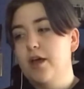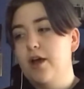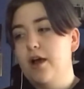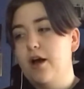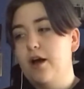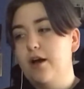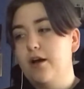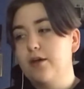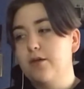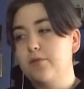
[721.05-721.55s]

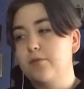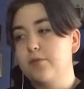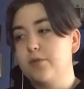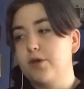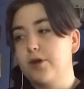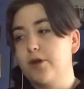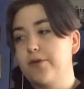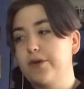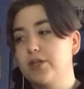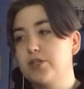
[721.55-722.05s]
I'm
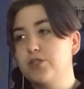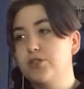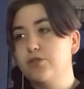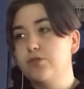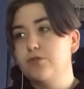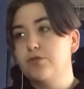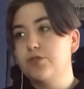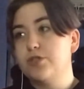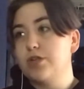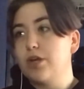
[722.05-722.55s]
going
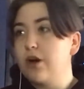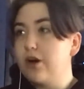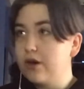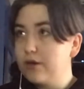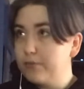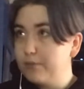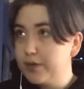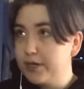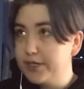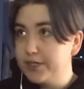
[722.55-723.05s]
to start
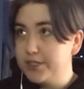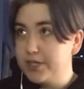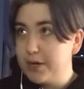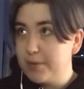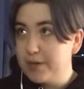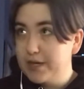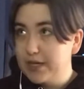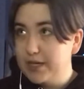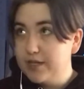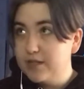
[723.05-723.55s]
my
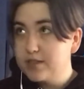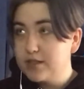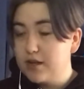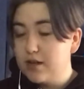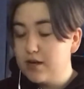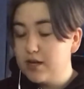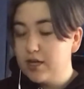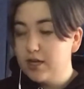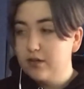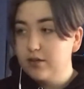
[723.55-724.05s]
Japanese
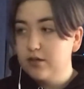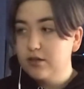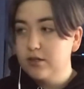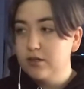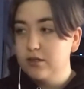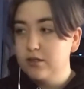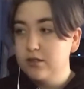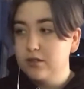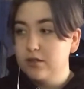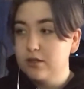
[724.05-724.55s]
learning.
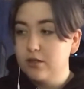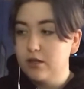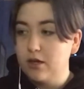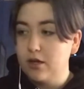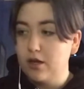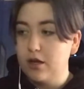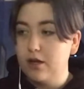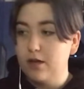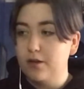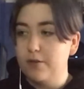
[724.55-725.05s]

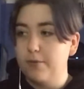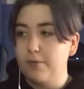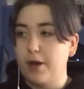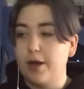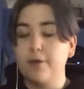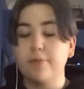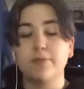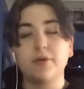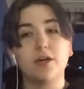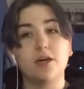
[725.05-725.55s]

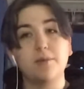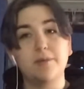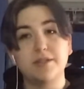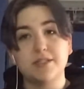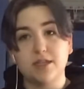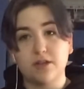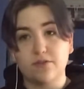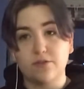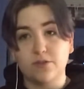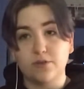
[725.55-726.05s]
I'm going to be
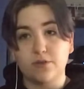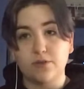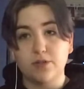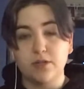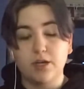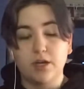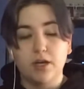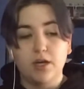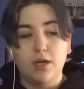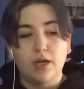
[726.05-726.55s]
self-taught
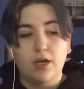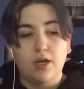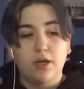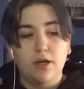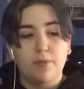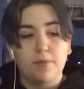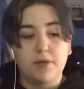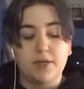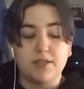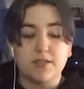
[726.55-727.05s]

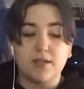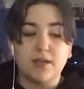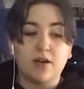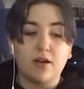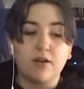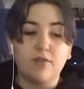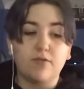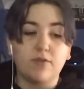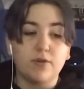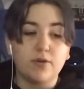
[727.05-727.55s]
because I
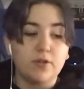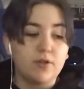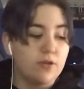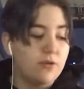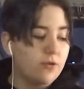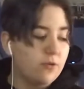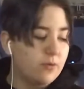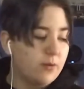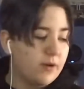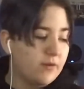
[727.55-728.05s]
can't afford a
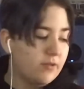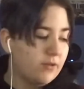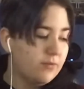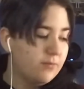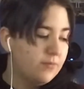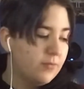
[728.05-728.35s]
tutor or whatever.